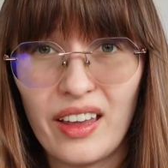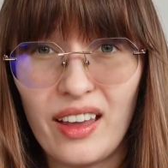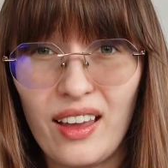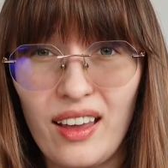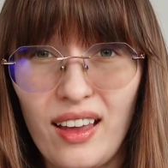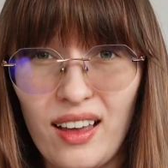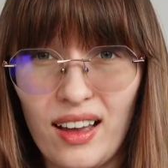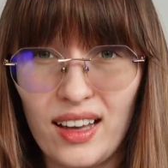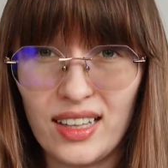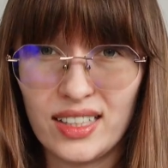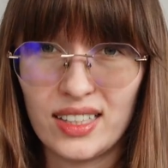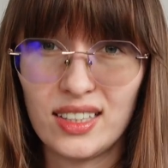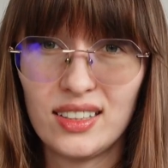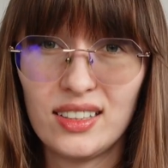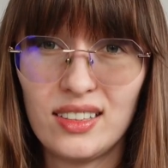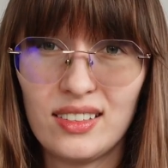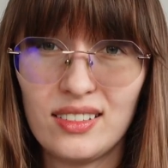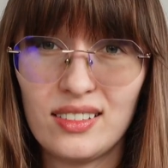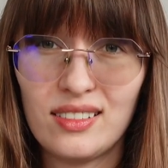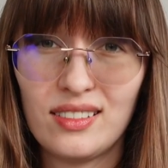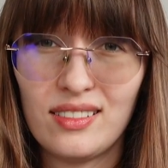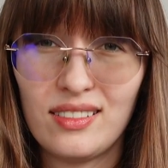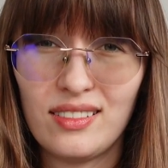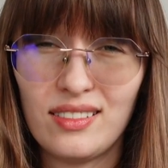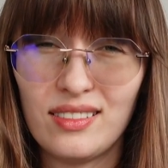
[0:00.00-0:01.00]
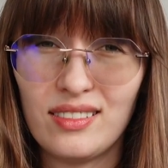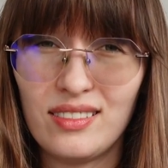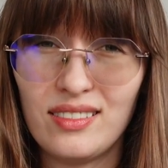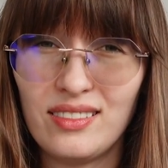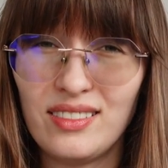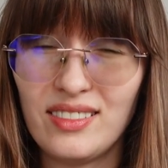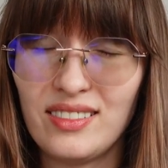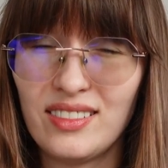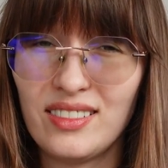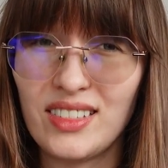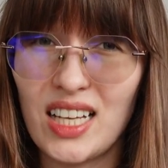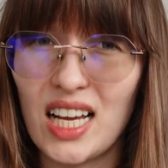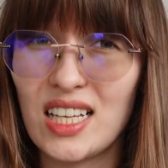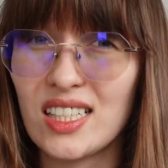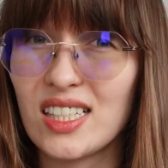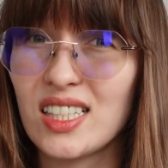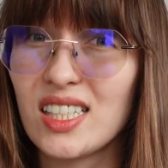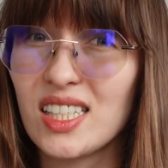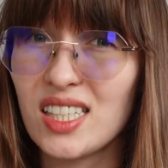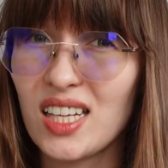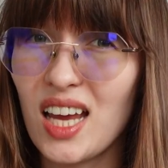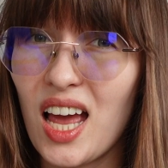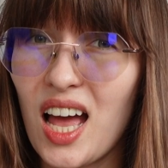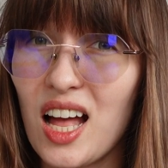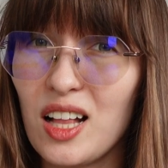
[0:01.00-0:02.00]
cotton? Does it
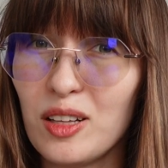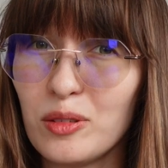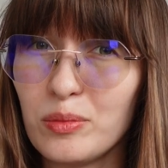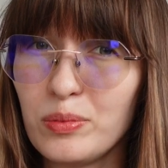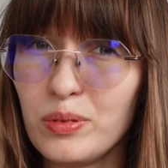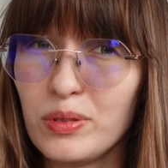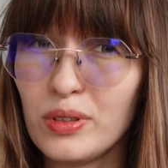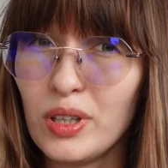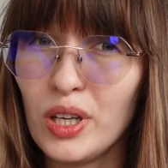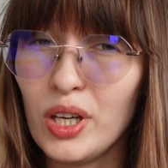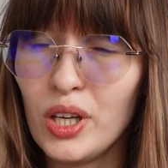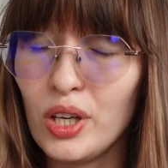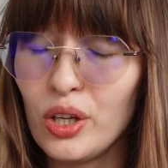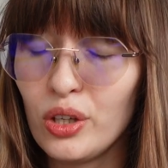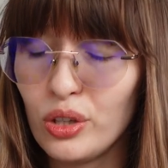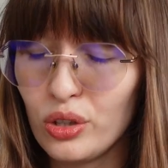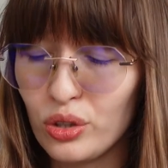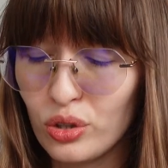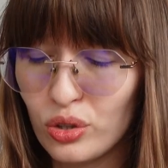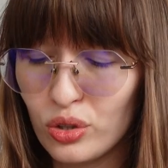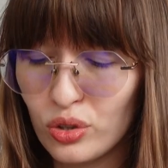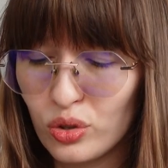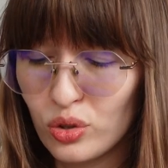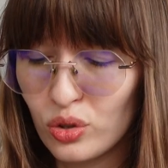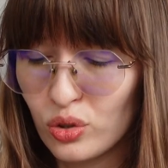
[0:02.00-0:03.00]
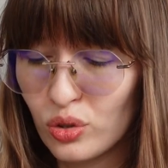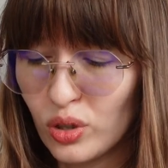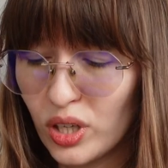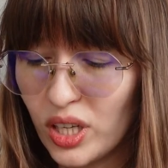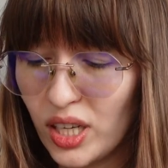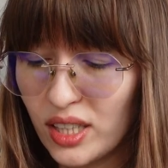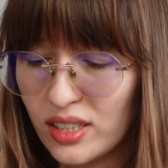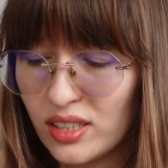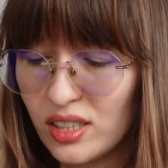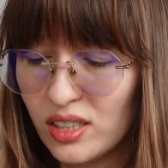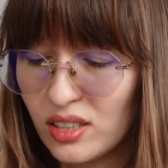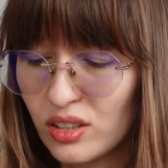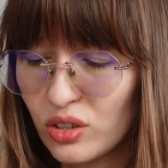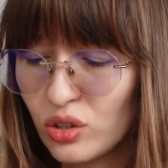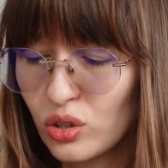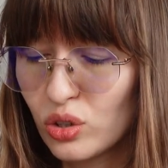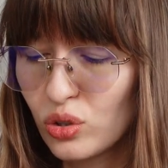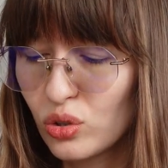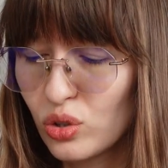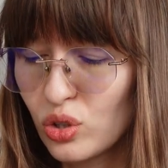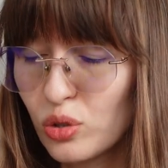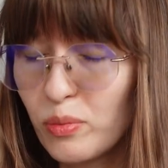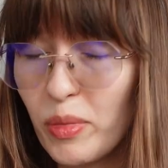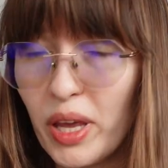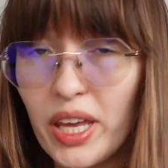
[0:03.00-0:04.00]
help to get
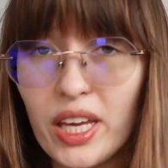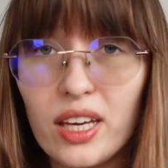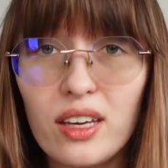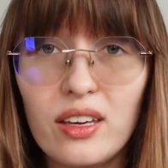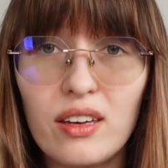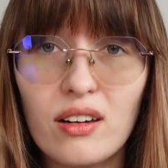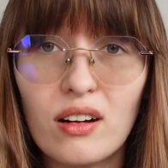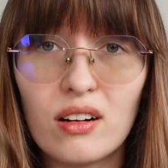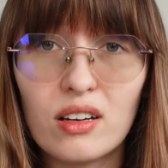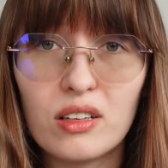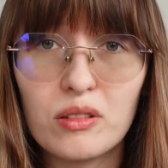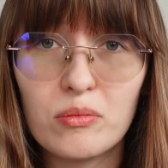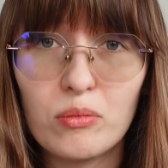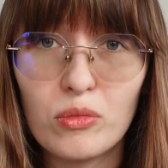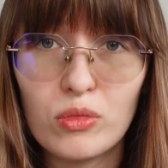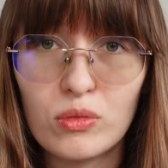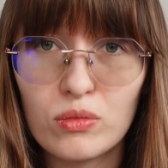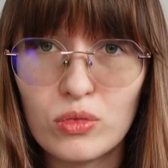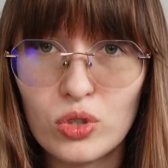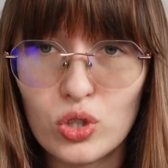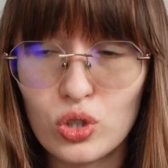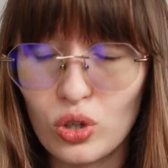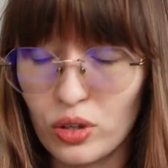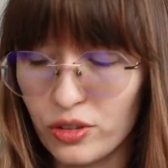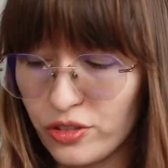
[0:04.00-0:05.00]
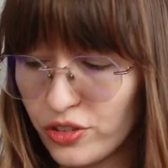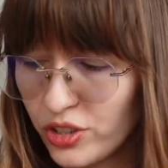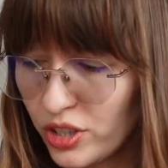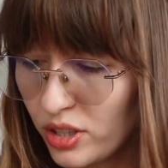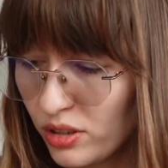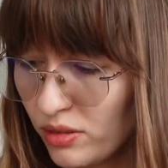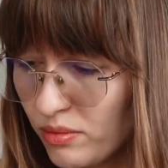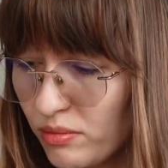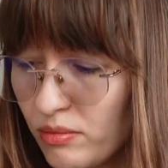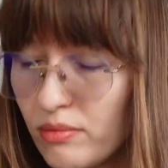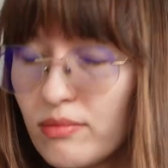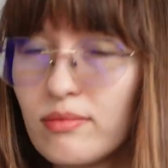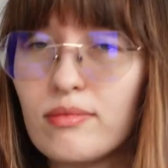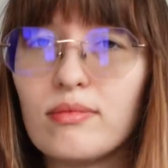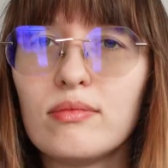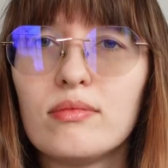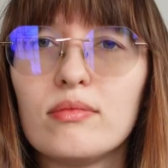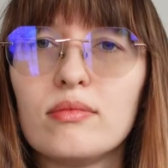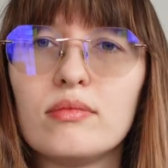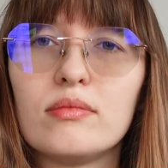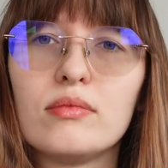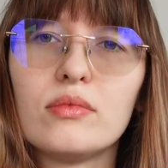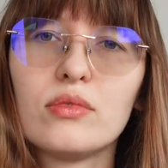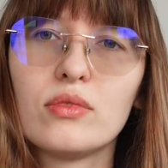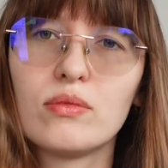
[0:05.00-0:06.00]
to make yarn softer?
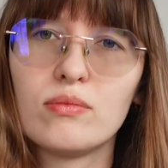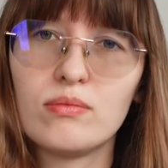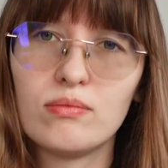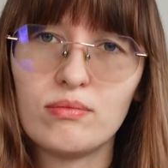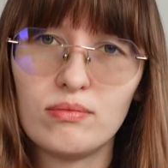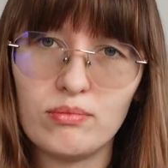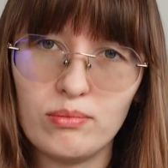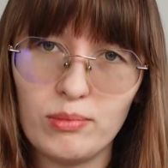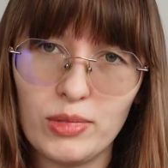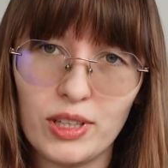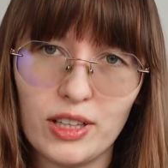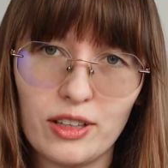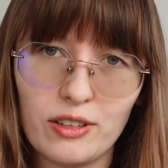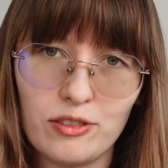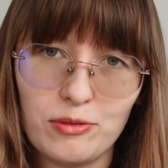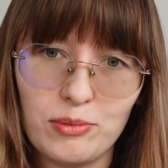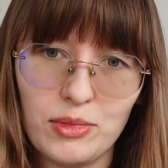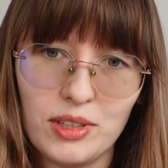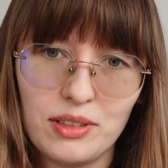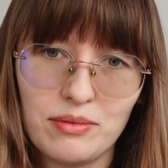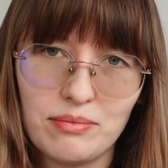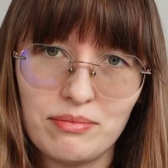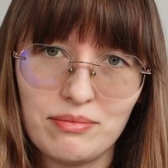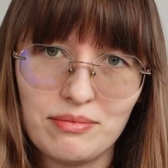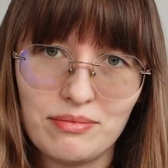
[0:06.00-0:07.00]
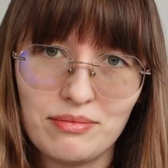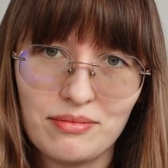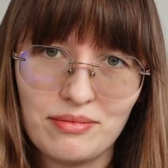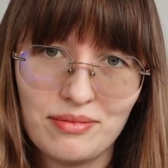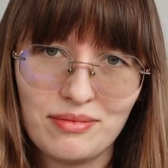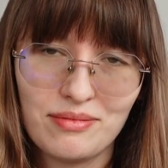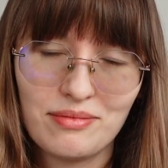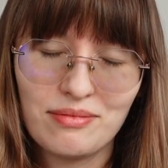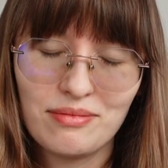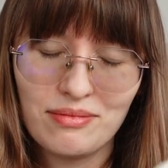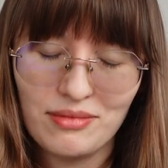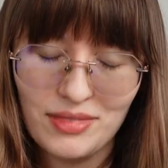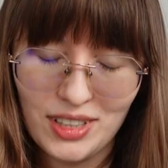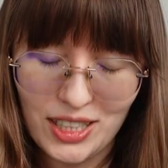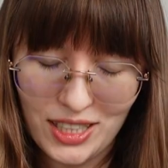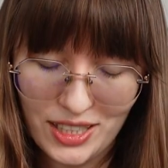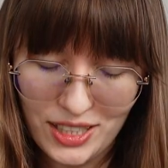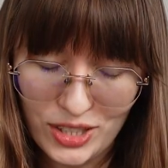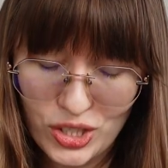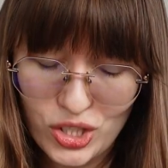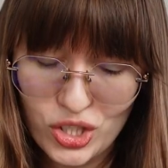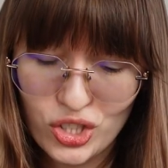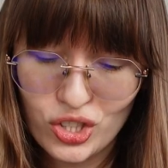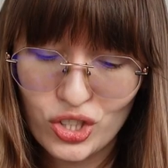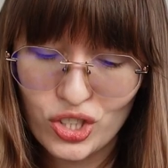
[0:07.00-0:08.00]
Believe me,
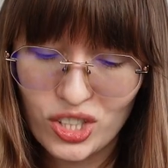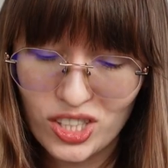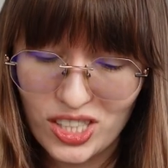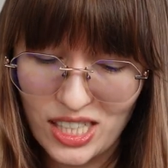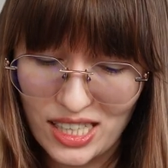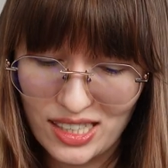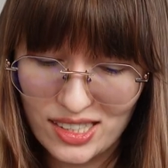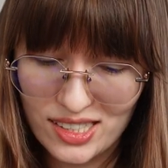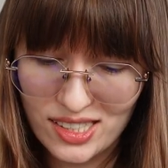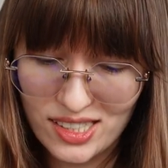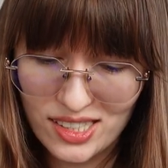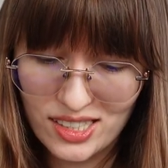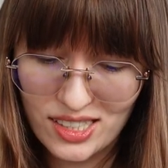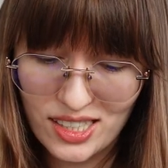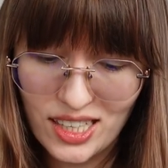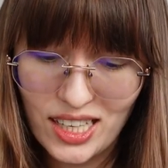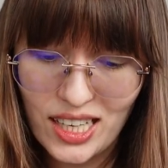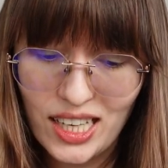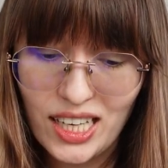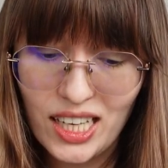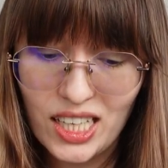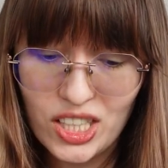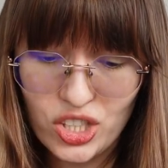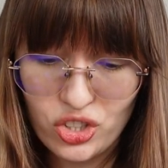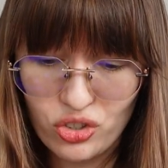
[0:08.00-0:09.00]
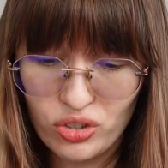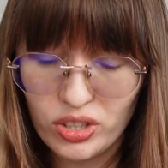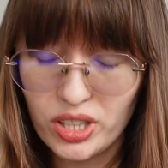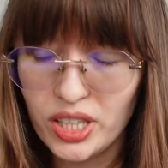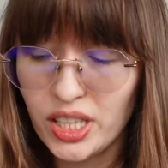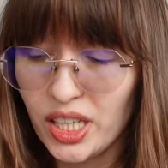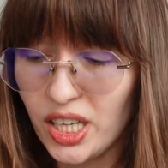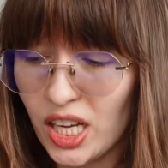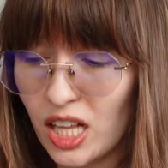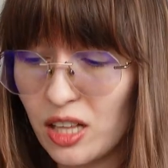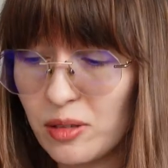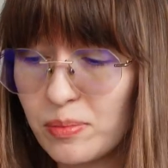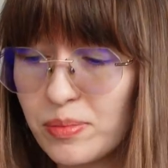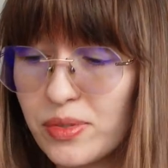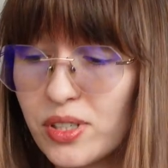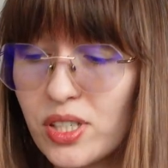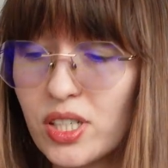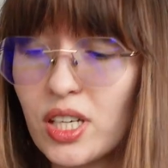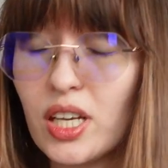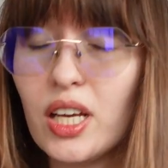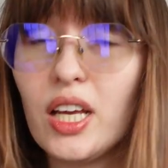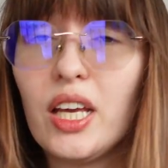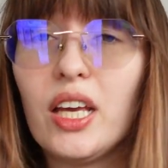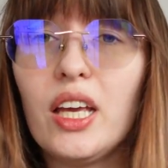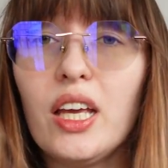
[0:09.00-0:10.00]
it does. It really
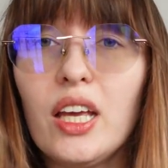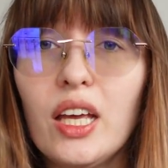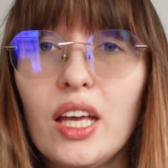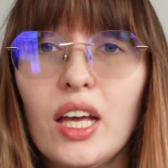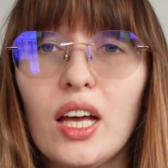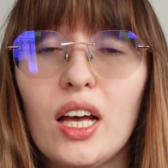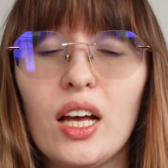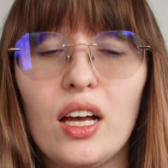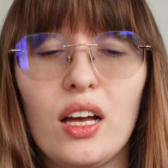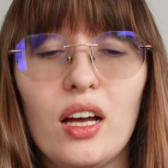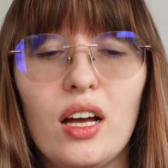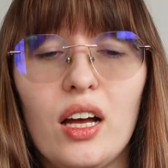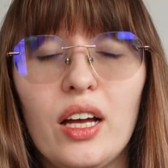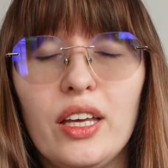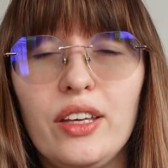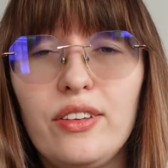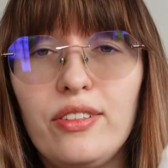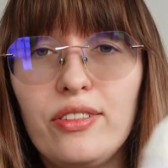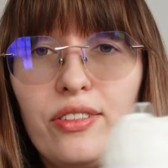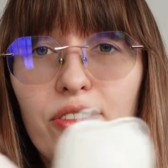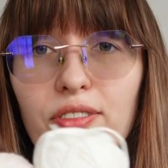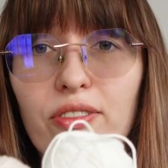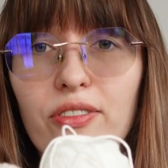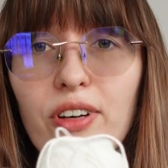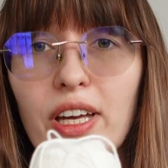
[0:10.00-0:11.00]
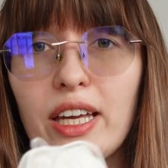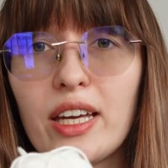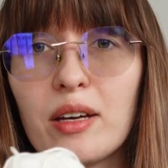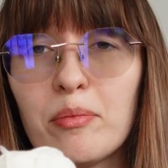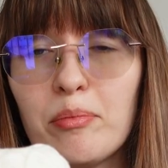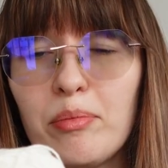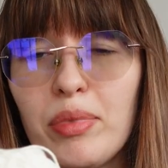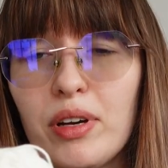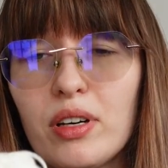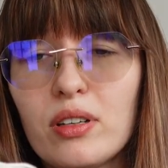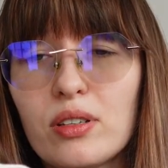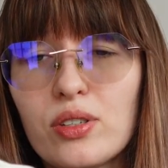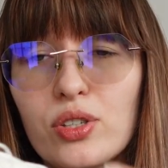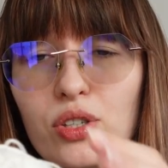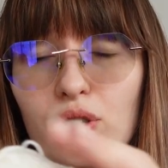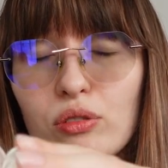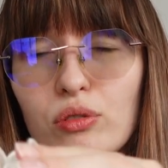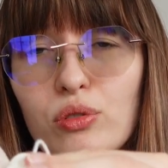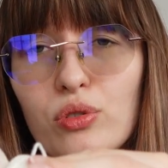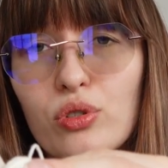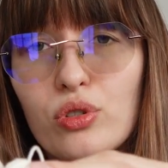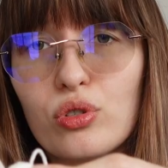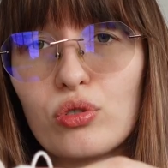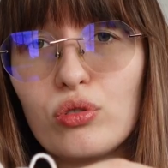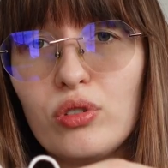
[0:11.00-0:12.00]
helps. If I compare
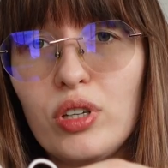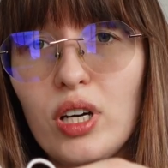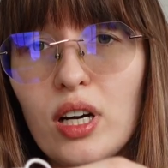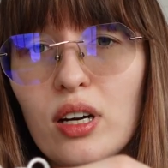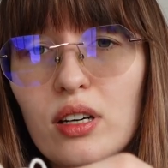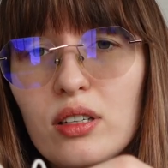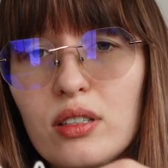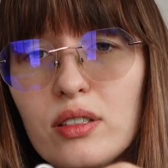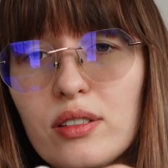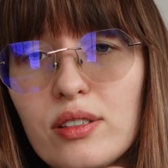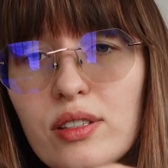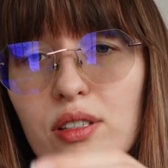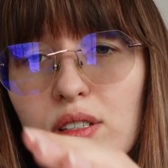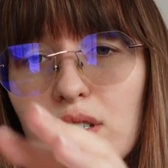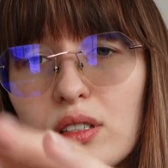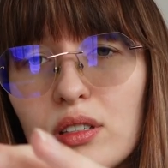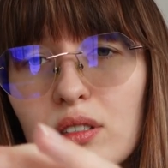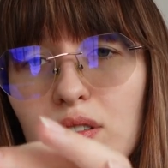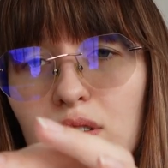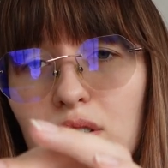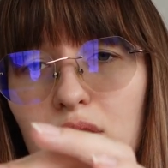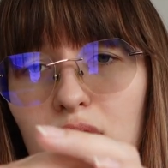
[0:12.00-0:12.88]
those two yarns,